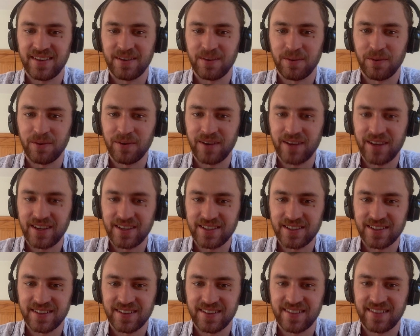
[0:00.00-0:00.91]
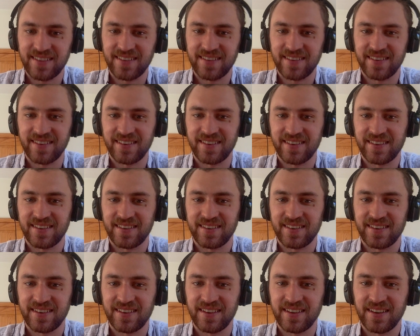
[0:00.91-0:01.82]
Orientalist
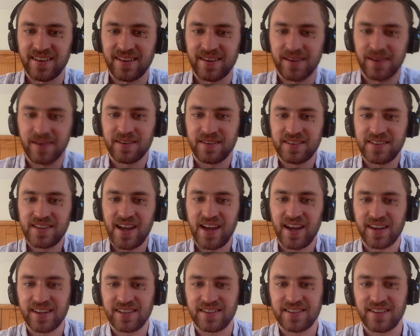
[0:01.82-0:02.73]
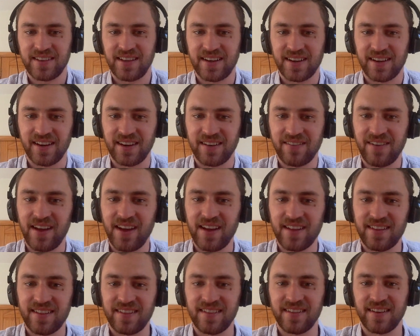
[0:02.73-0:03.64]
tact that it kind of
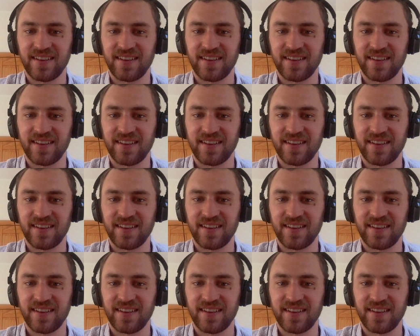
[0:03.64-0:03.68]
has,